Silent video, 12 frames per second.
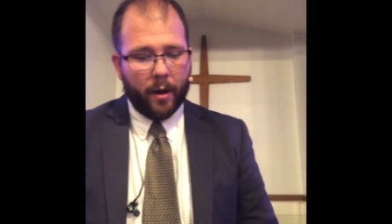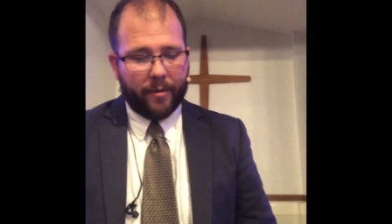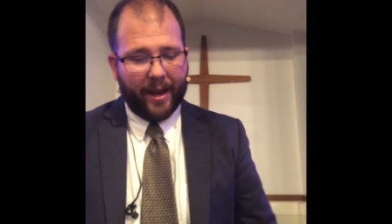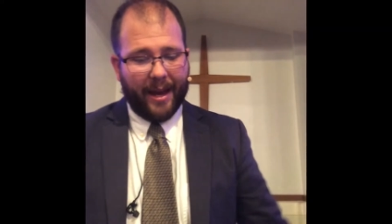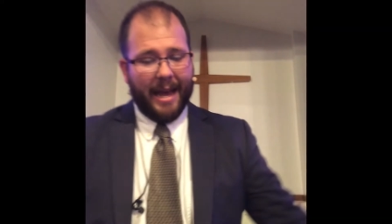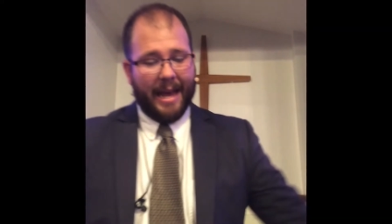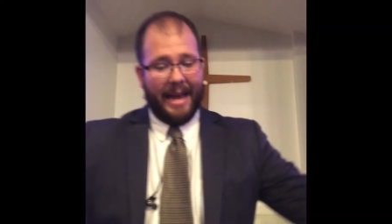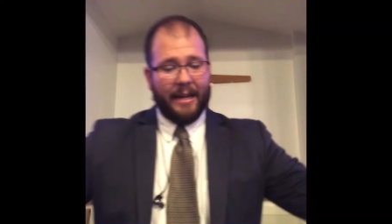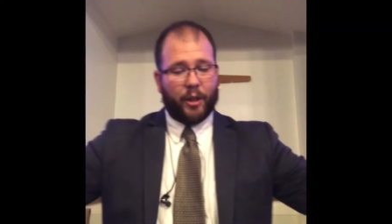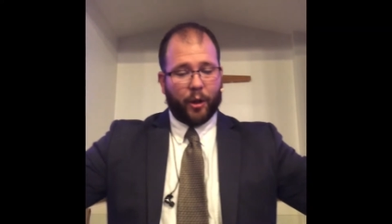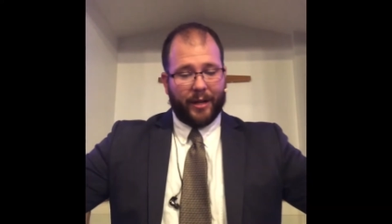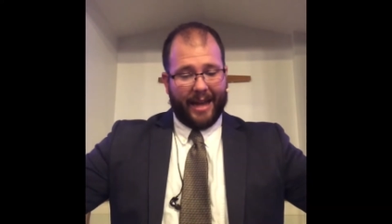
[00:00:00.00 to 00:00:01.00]
They
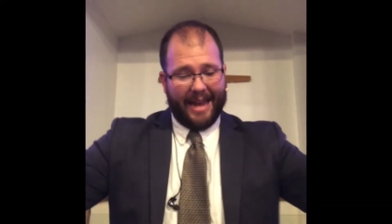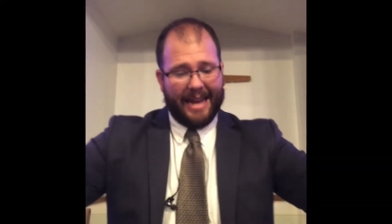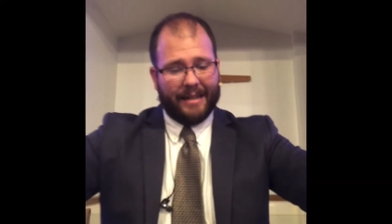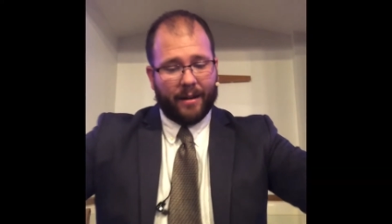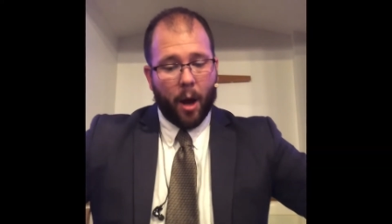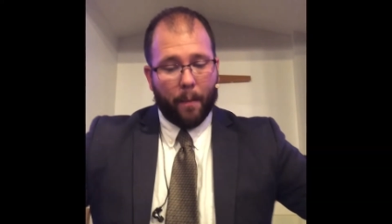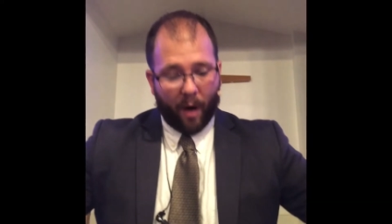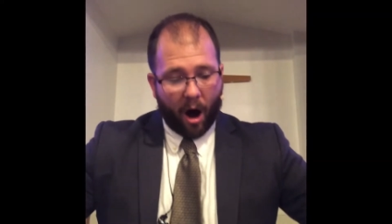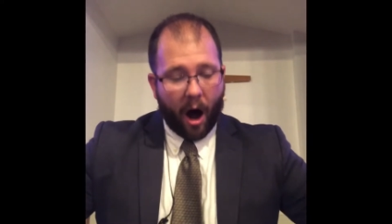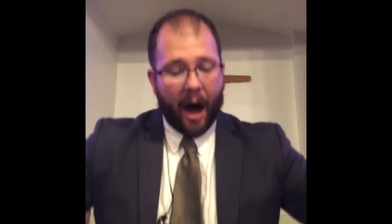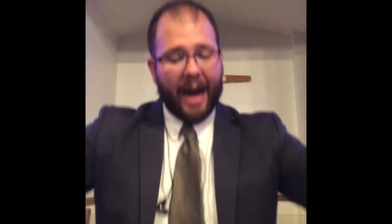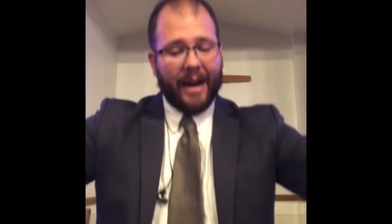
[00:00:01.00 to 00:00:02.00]
entered in
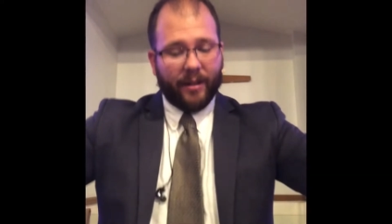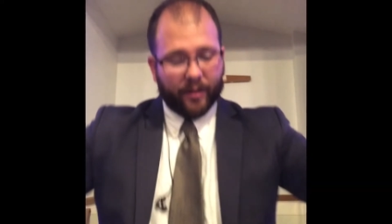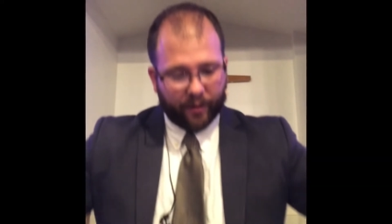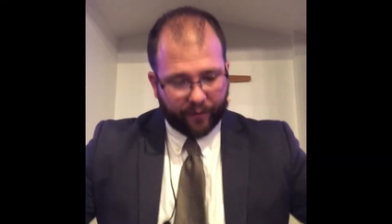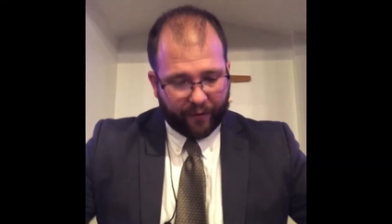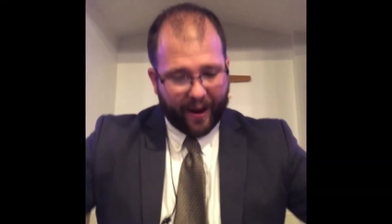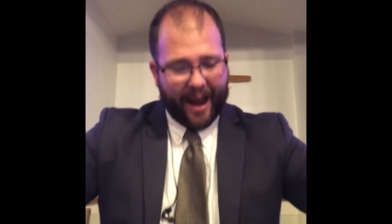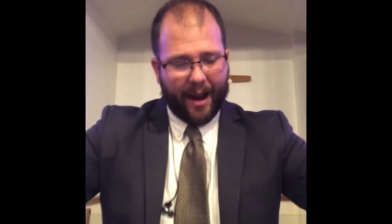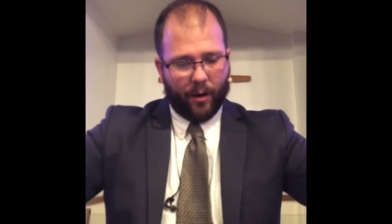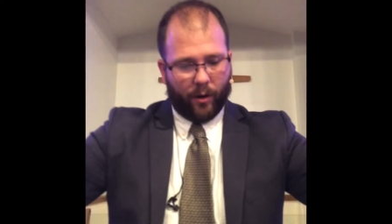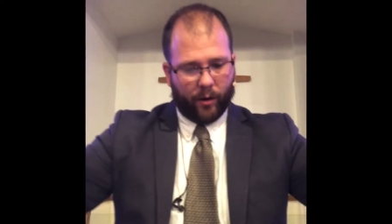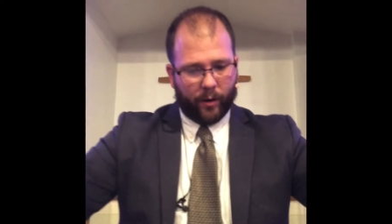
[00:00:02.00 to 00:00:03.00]
behind the
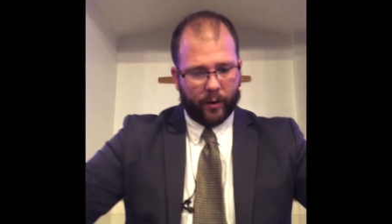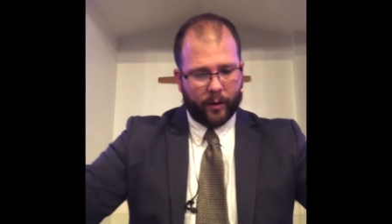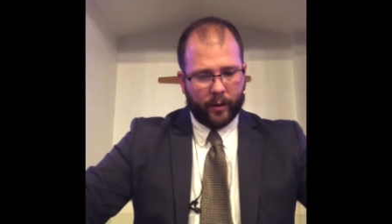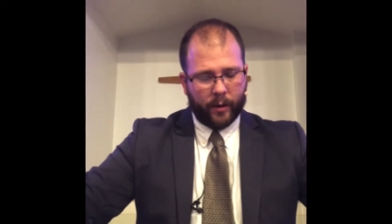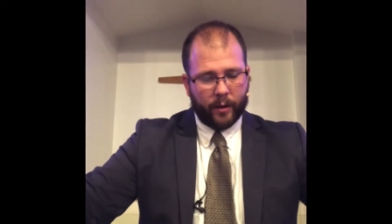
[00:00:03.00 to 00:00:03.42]
veil,